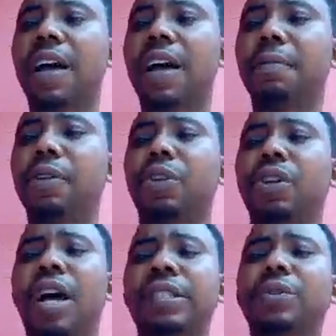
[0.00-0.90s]
do
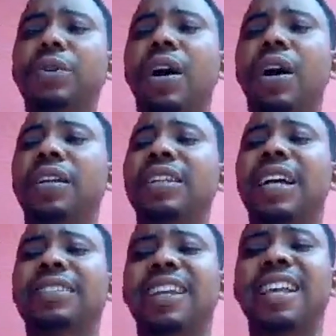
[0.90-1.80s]
not do another
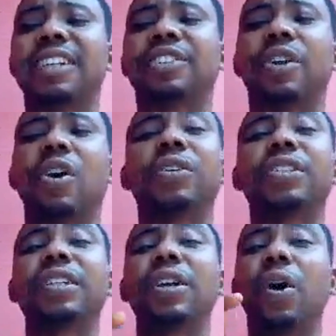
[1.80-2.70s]
transaction on
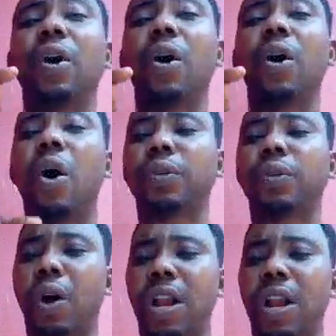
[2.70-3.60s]
the old
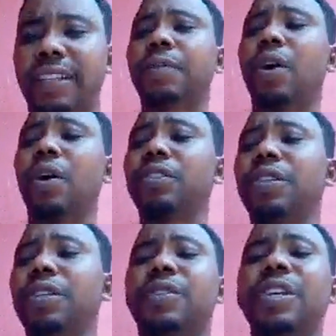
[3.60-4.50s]
wallet until you see a